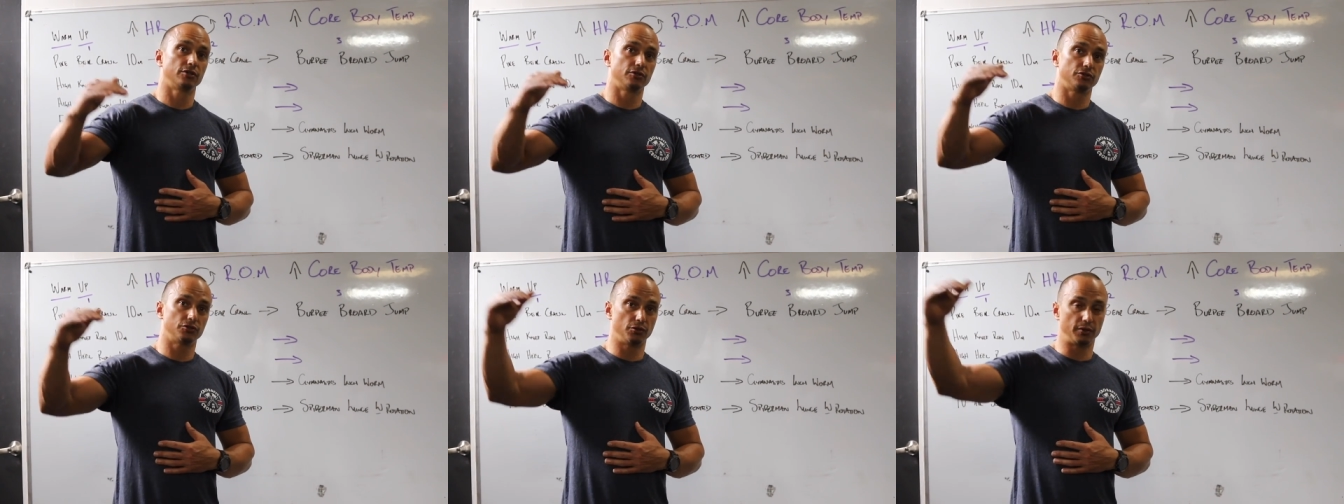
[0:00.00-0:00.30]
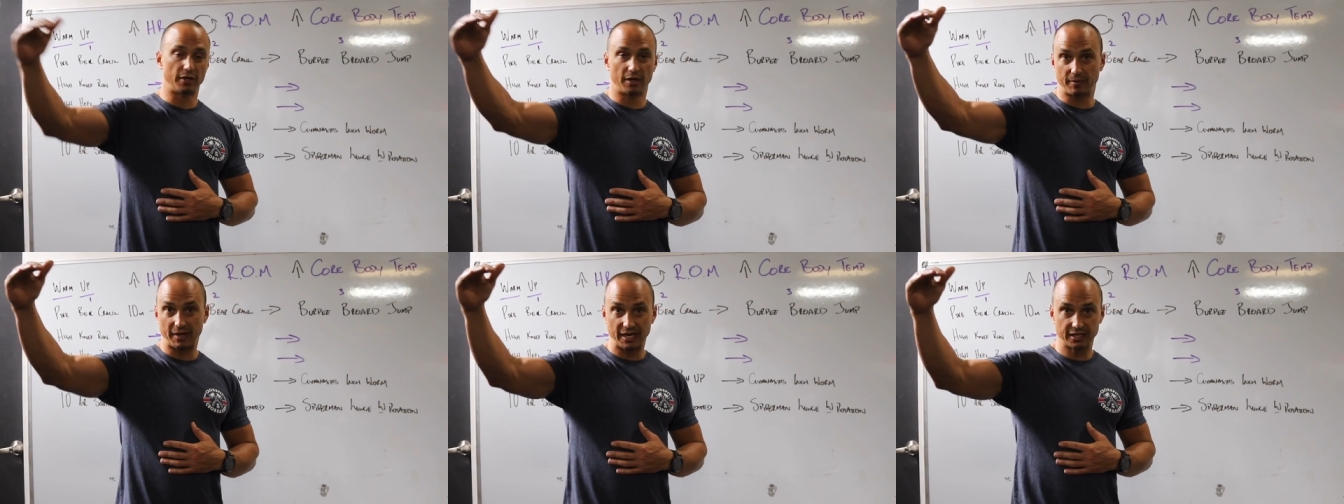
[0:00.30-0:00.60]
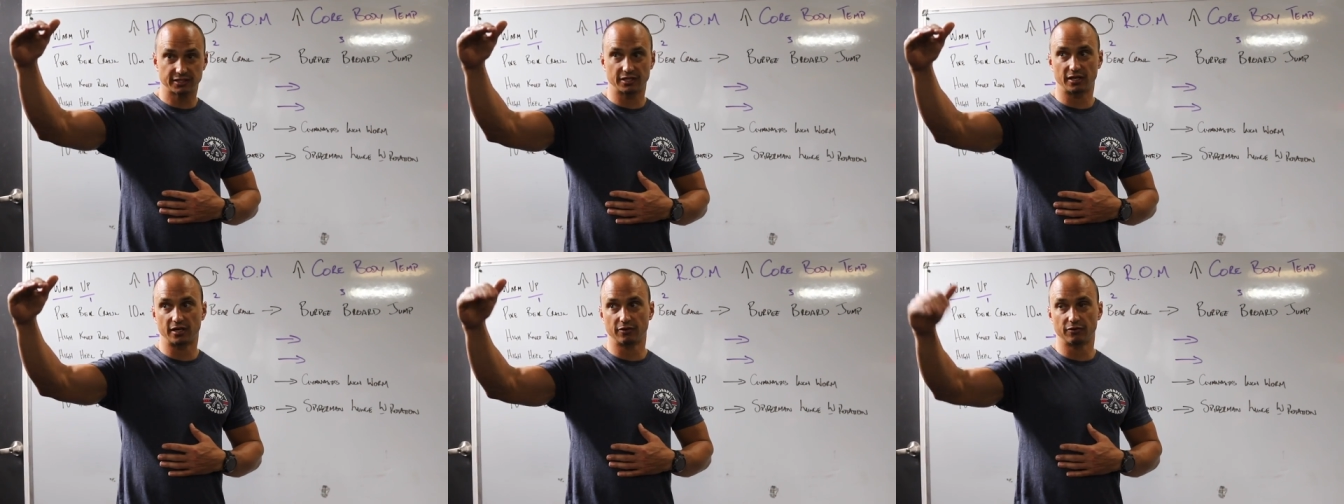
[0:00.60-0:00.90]
to our
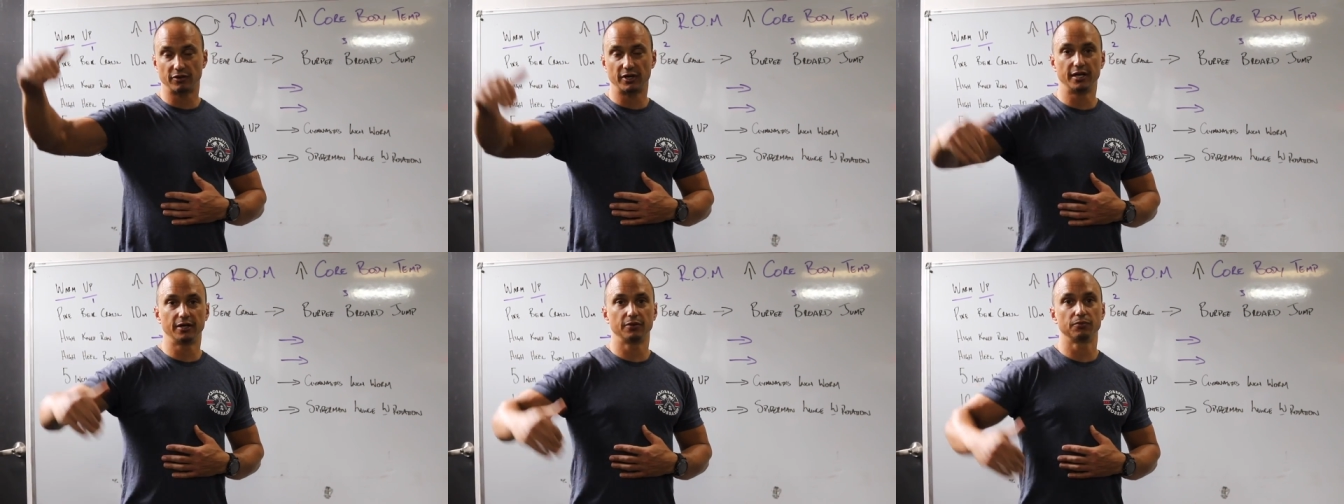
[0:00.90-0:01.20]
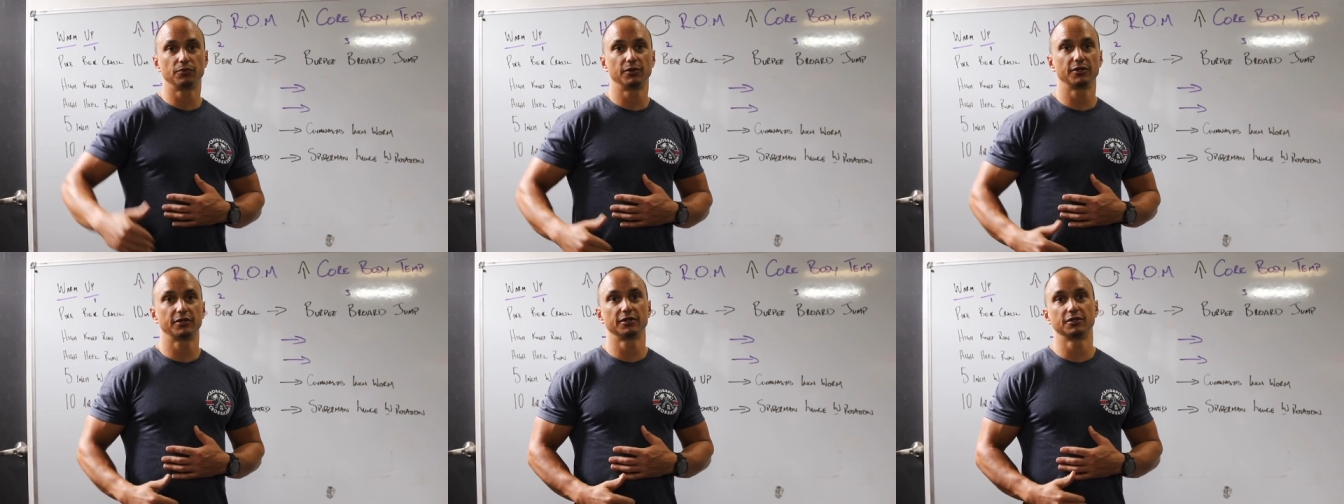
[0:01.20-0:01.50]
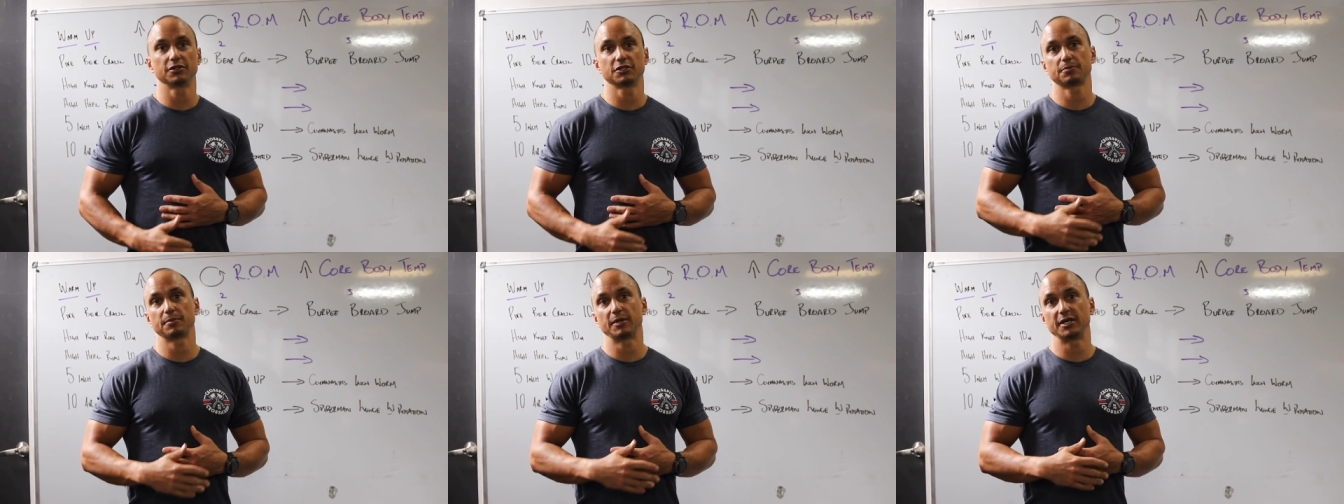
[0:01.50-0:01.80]
max heart rate within
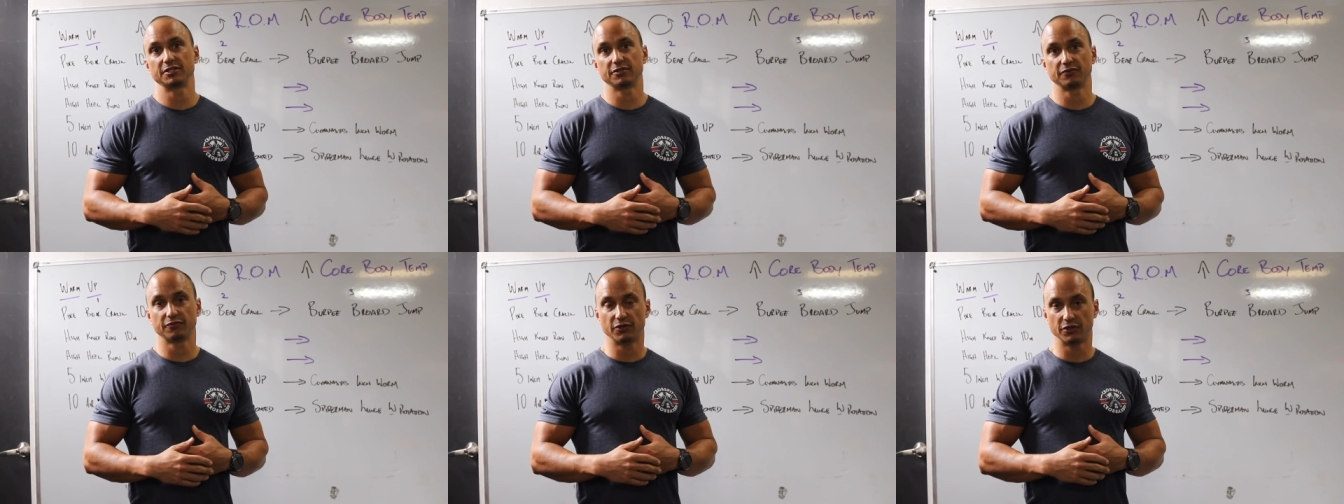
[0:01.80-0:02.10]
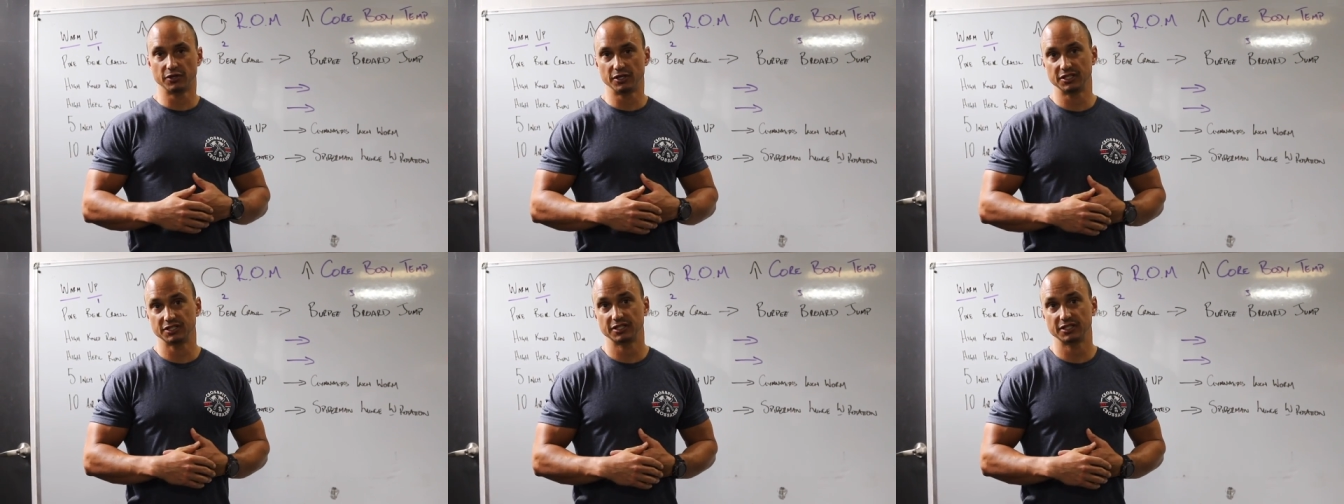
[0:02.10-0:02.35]
the space of 30